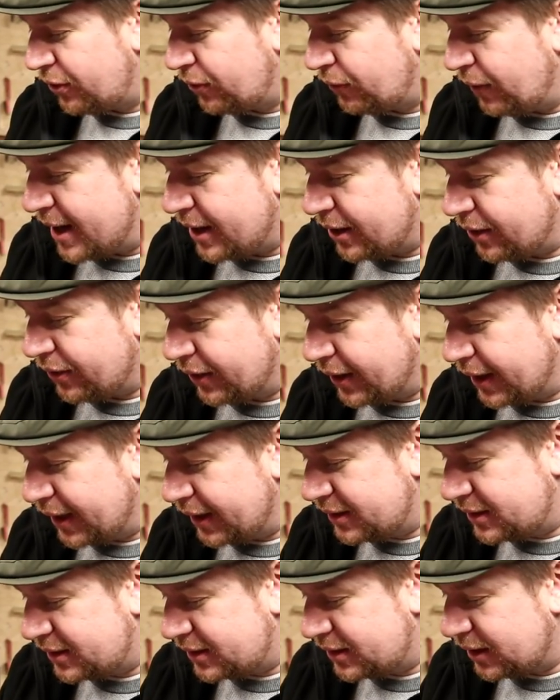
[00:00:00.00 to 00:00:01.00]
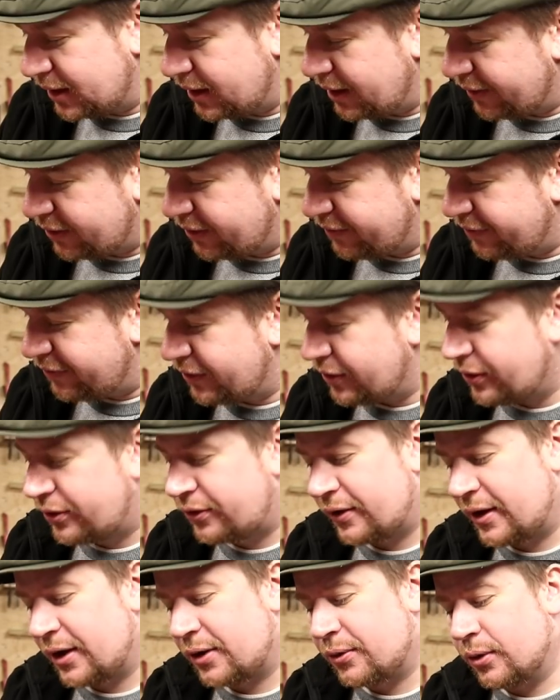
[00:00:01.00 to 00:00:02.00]
thread on this. I've gone for the
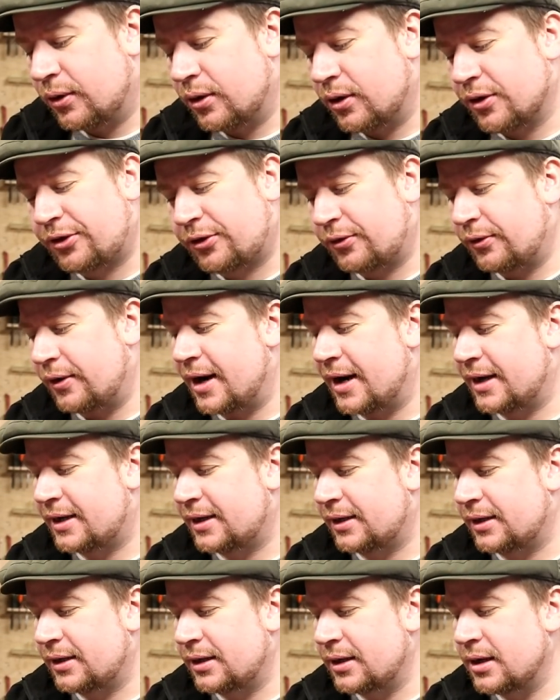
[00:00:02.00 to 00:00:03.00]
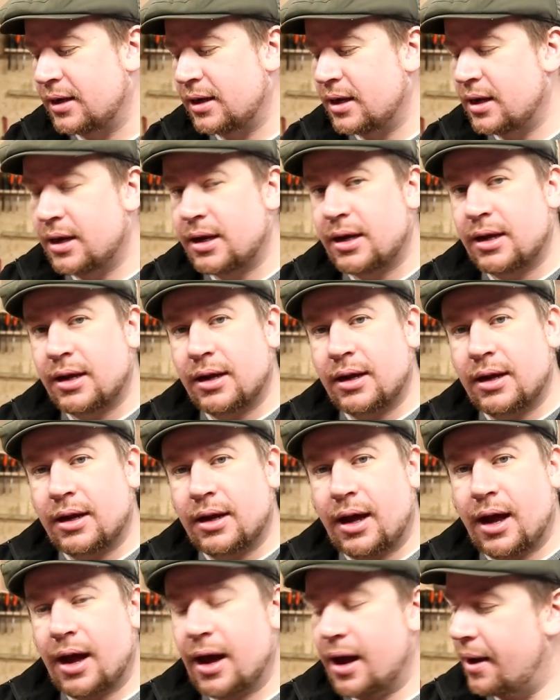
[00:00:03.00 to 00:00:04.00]
three quarter thread,
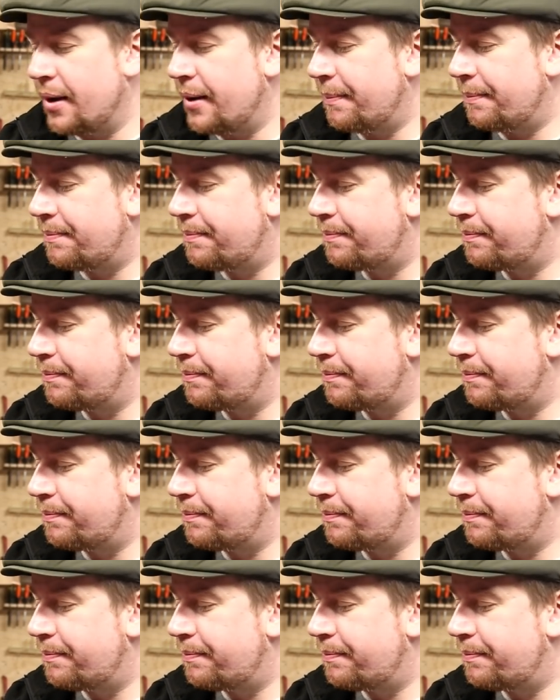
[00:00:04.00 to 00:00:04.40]
uh,